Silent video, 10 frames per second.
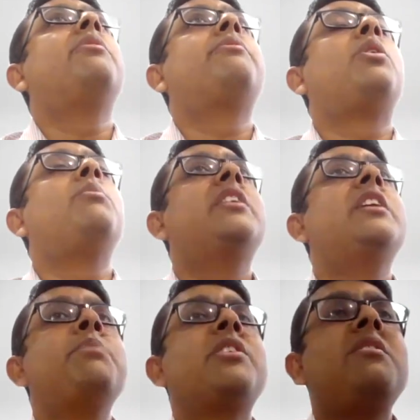from a
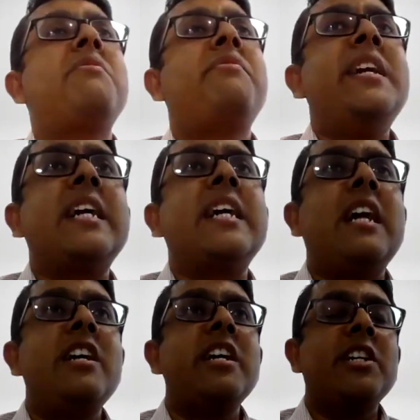typical fintech
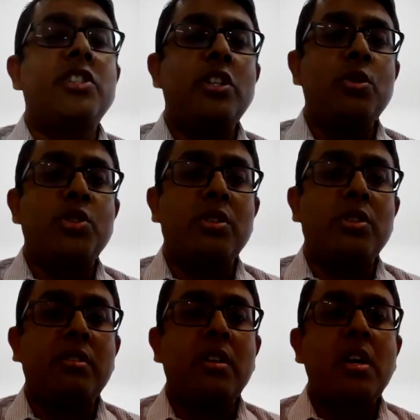lending
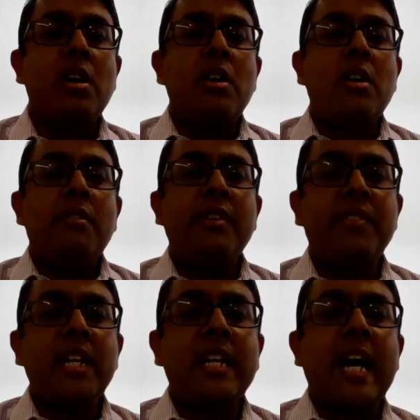institution,
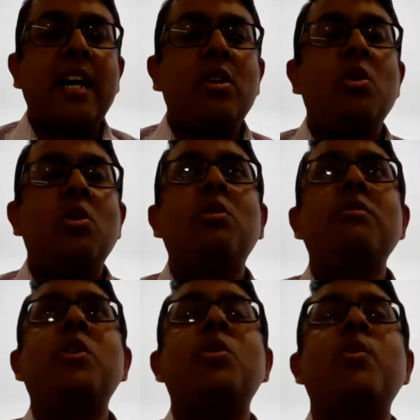50 lakh loan
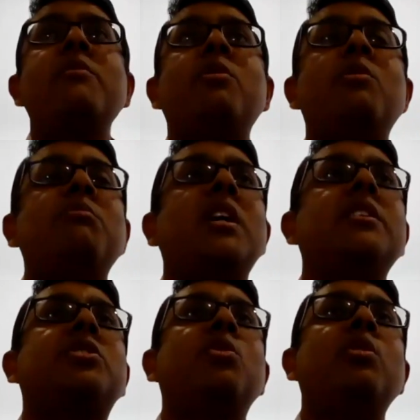for 24
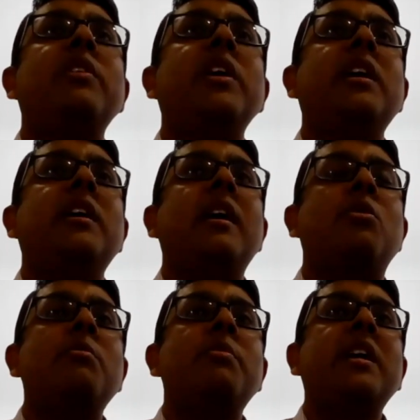months could be
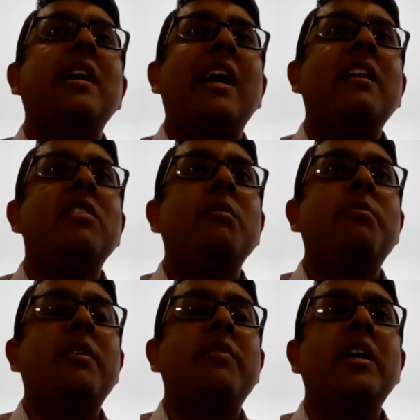anywhere
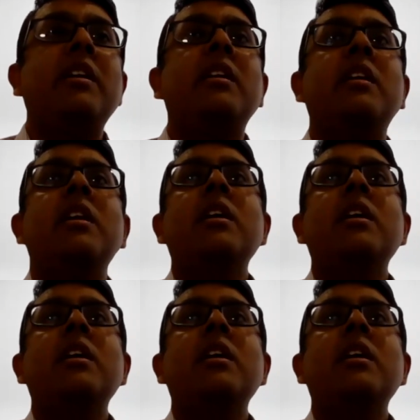between